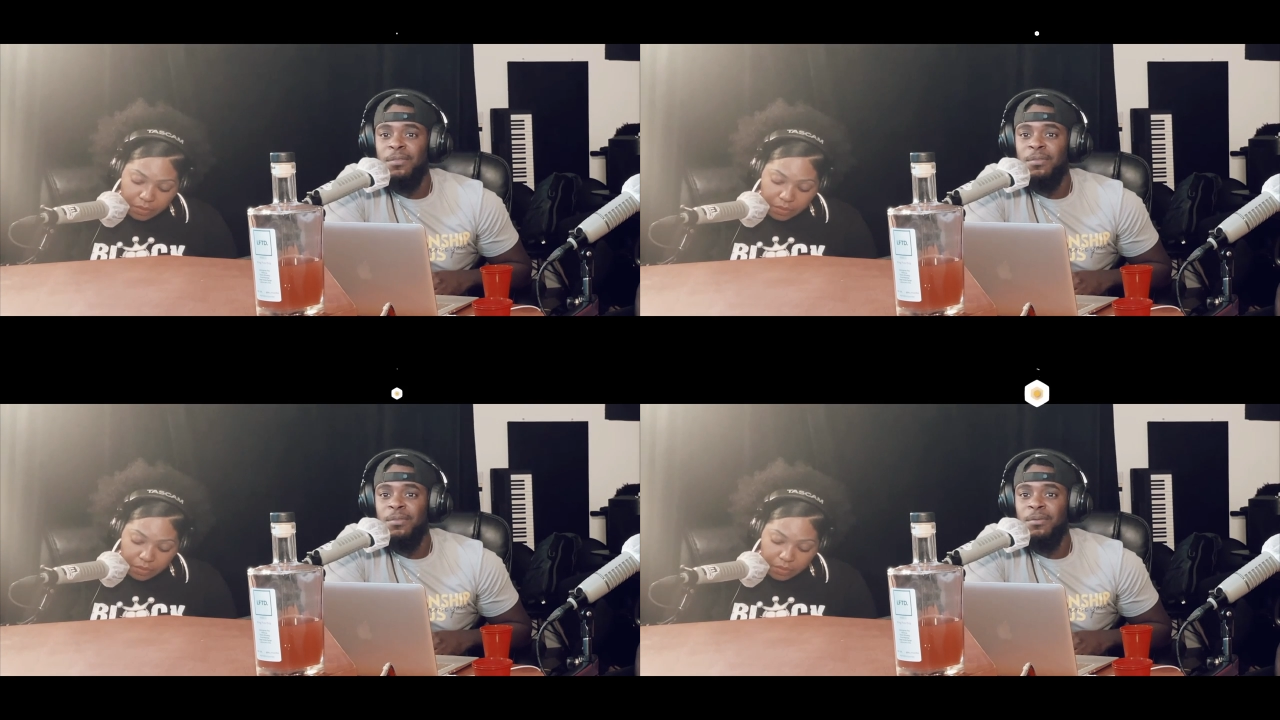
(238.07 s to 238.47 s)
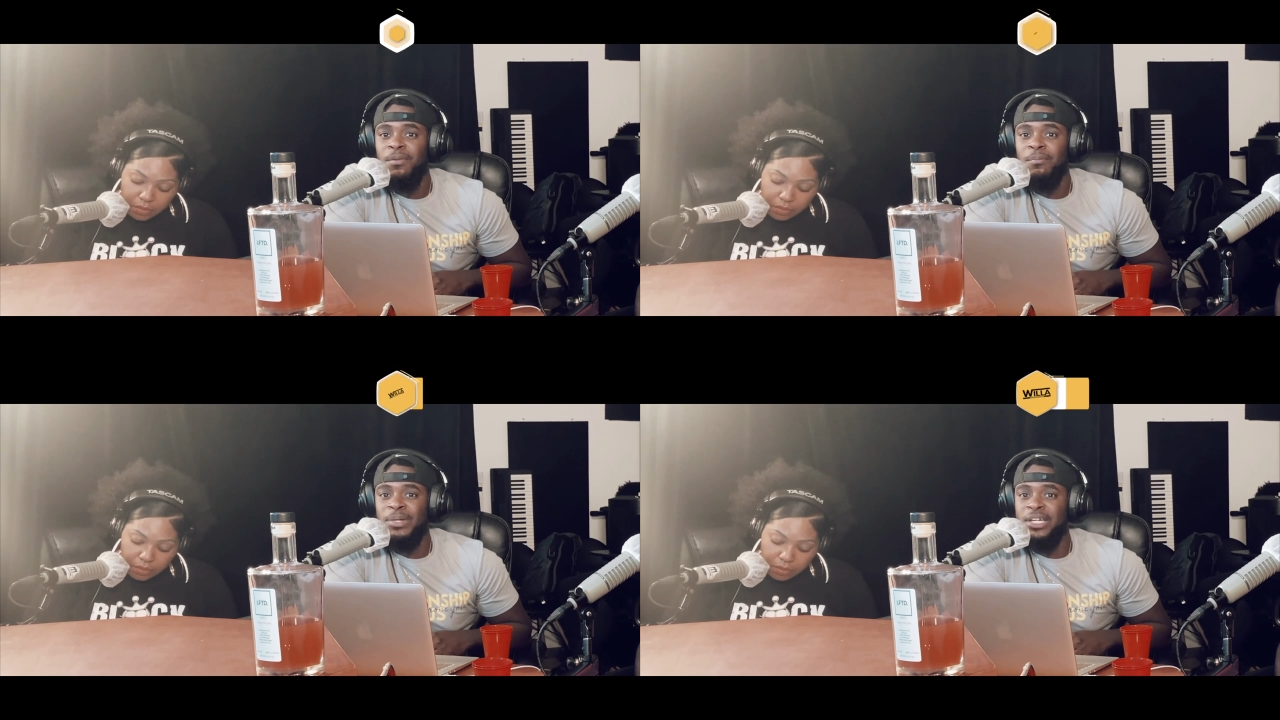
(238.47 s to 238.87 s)
Speaker 1: Okay.
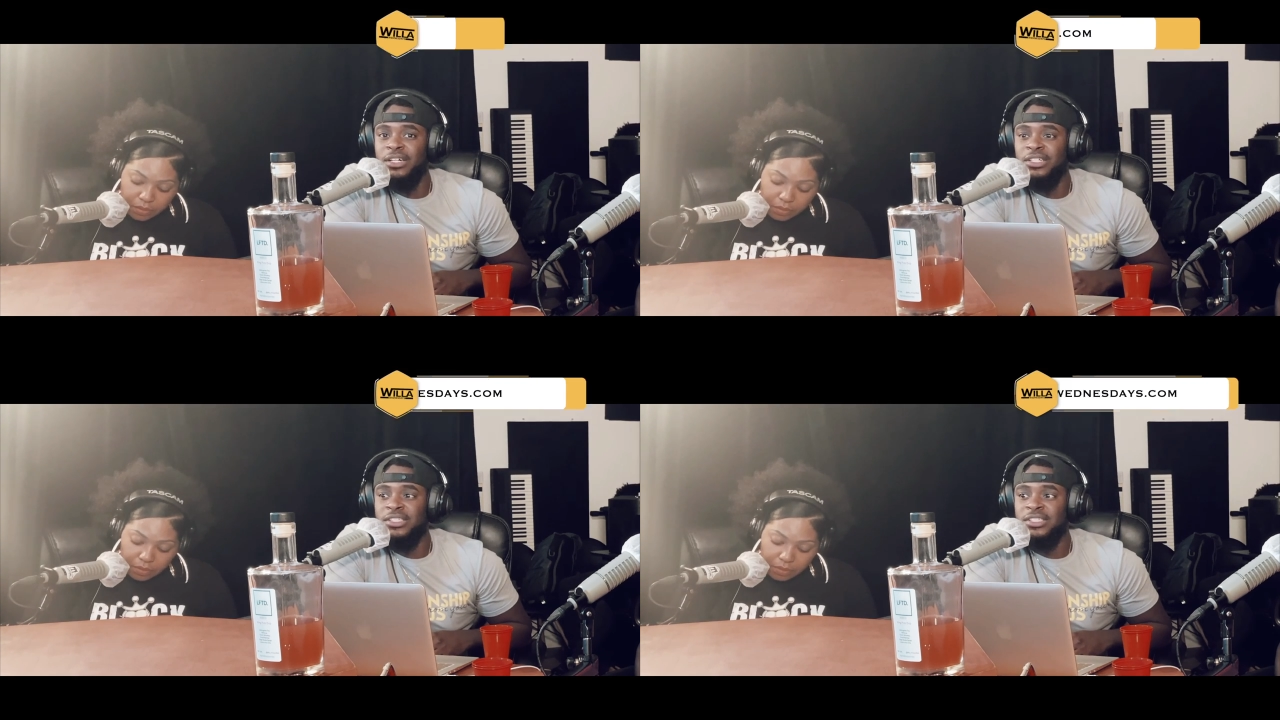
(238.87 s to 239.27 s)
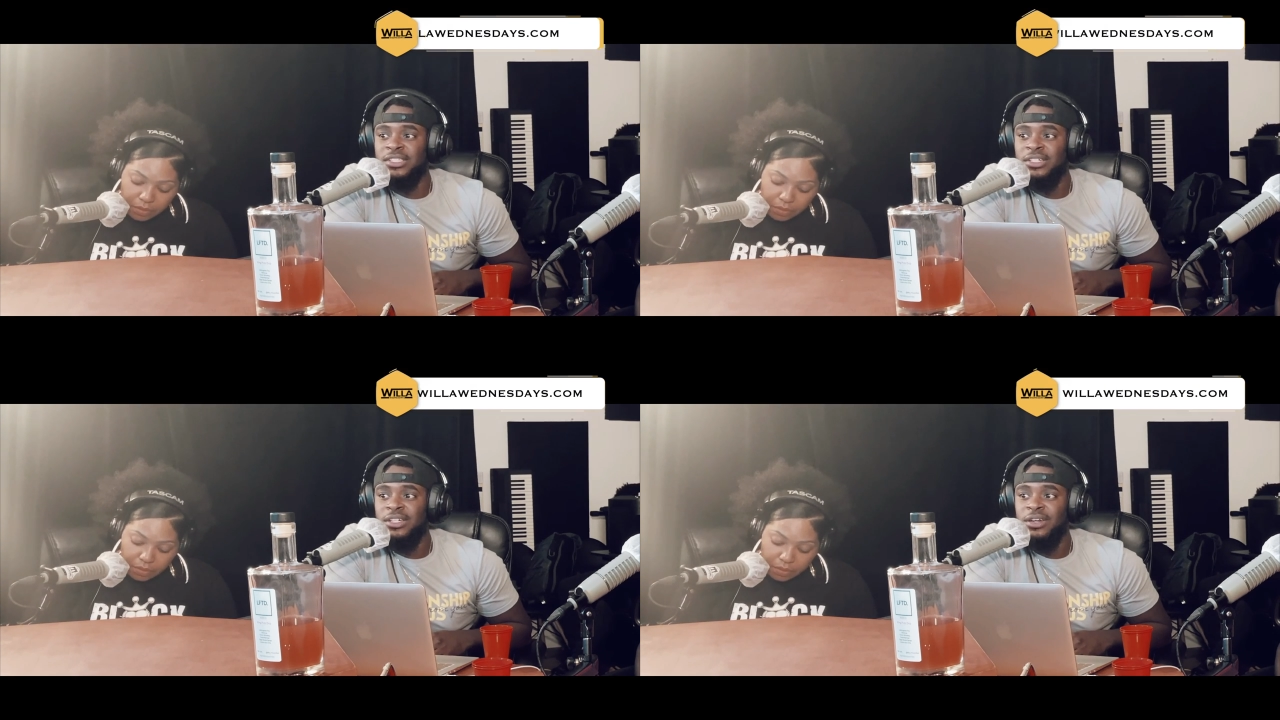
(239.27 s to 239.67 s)
Because
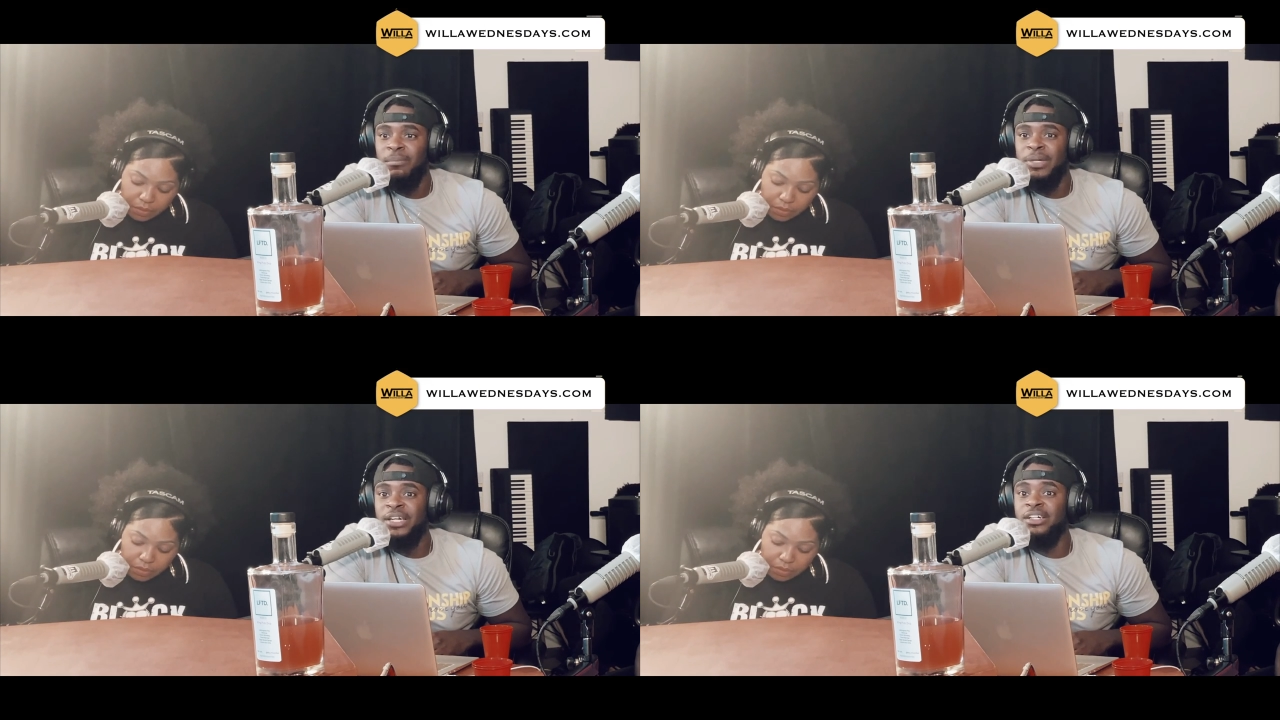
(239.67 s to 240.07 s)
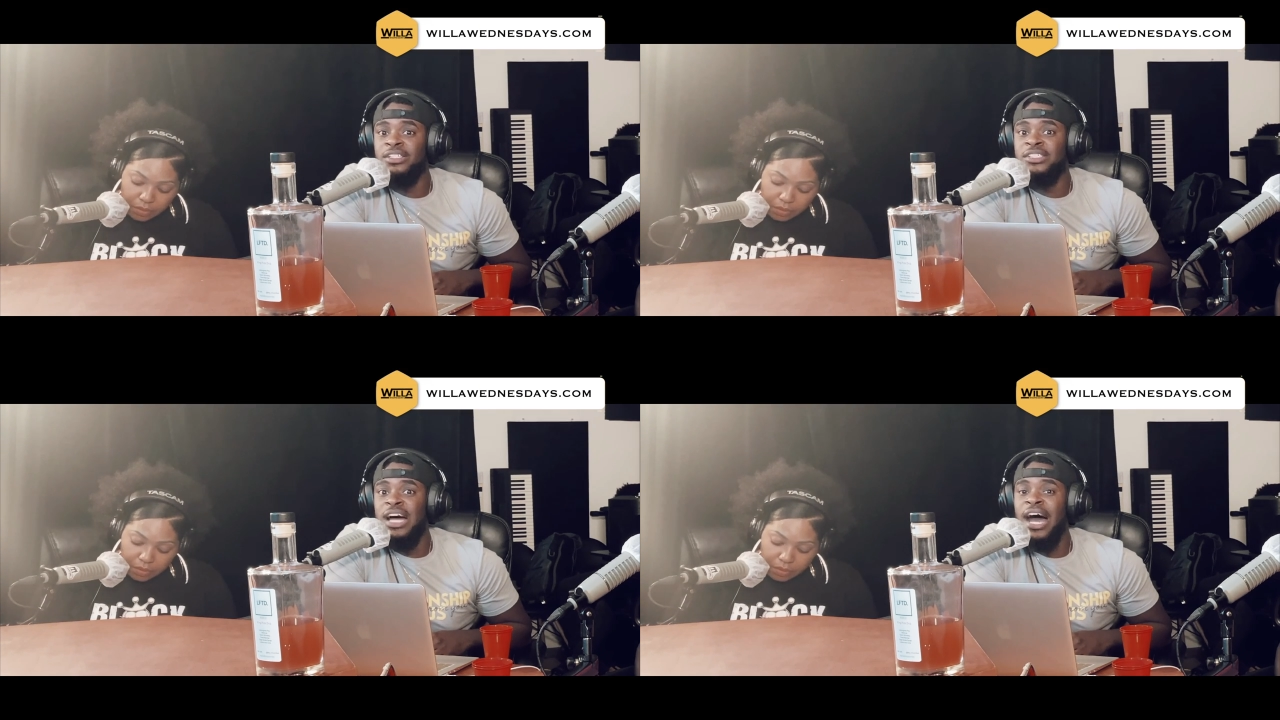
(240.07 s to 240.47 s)

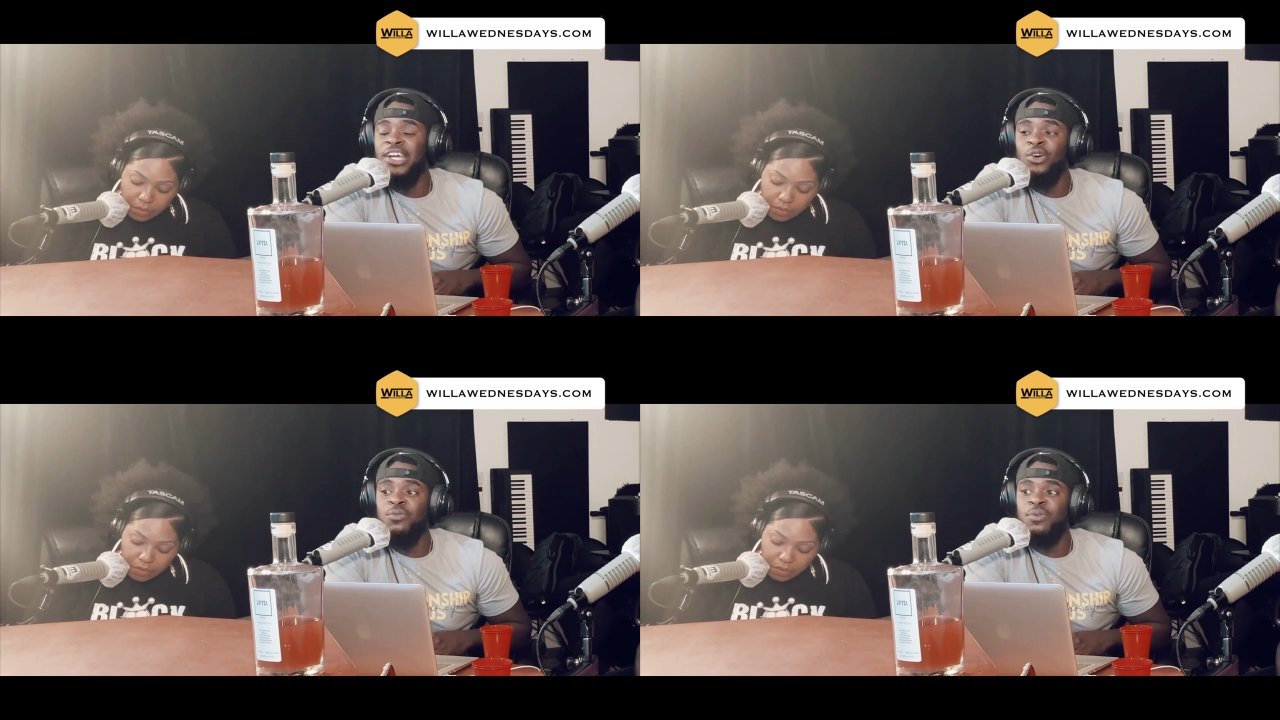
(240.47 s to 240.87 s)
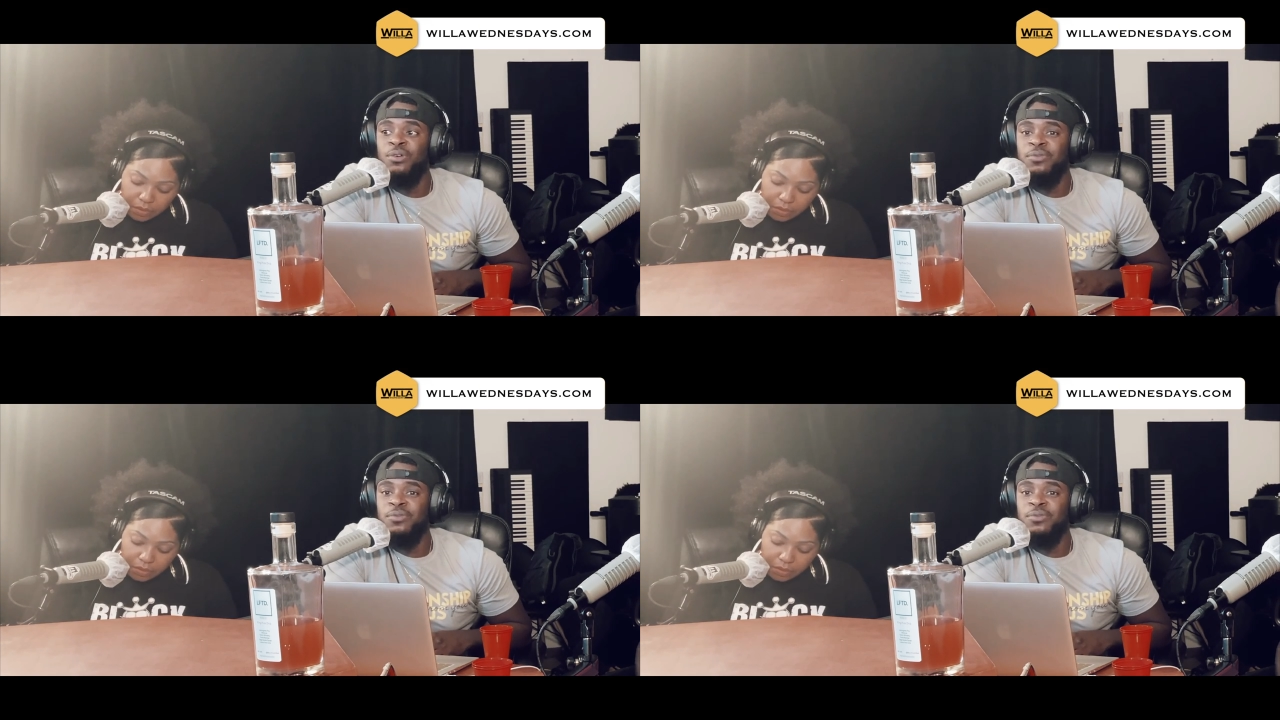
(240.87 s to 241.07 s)
because I know for a